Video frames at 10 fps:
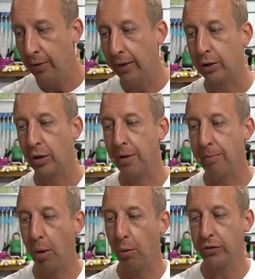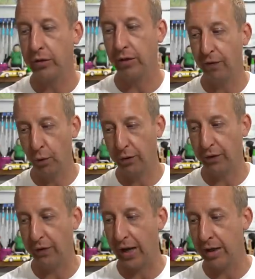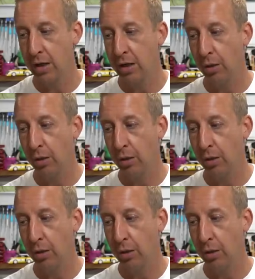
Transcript: They can either bolt floor of your van,